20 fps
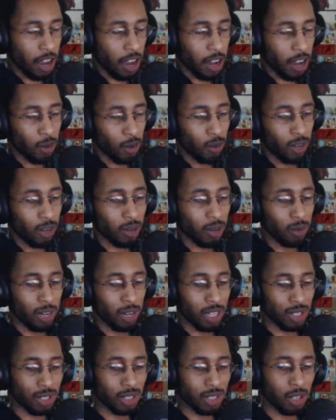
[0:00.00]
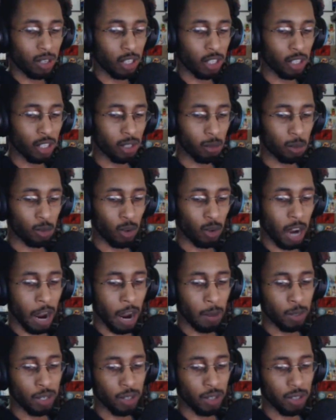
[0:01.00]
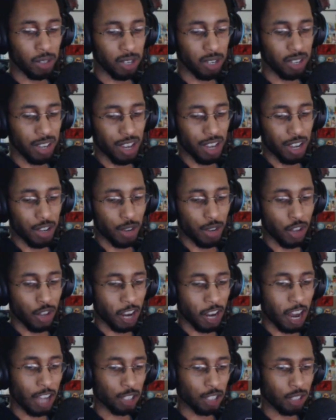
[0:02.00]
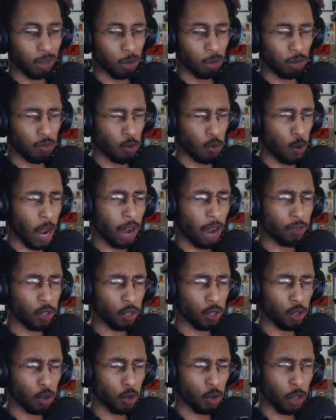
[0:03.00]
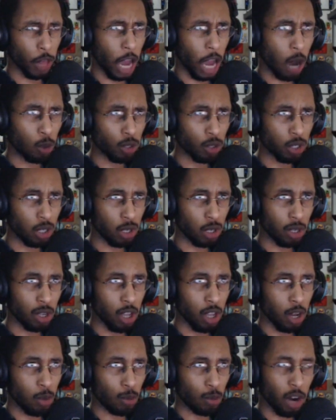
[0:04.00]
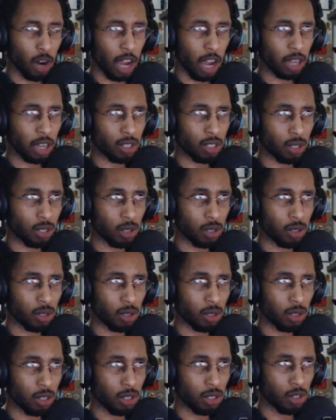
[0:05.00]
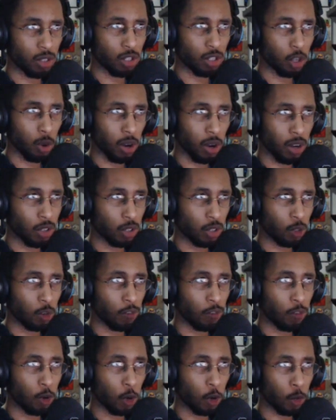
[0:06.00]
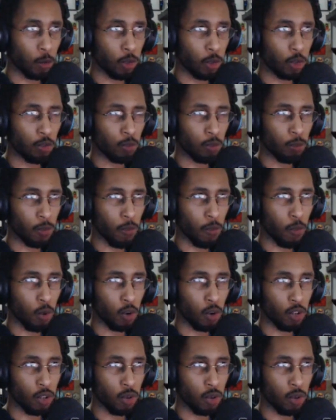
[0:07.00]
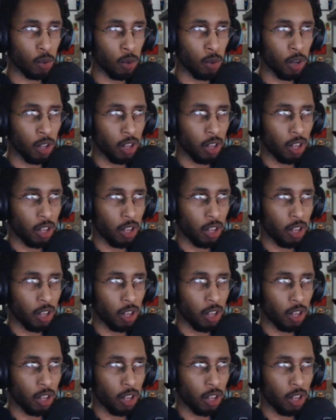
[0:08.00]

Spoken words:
I don't necessarily subscribe to the concept of you have to do 1,000 practice and so on and so forth, but before you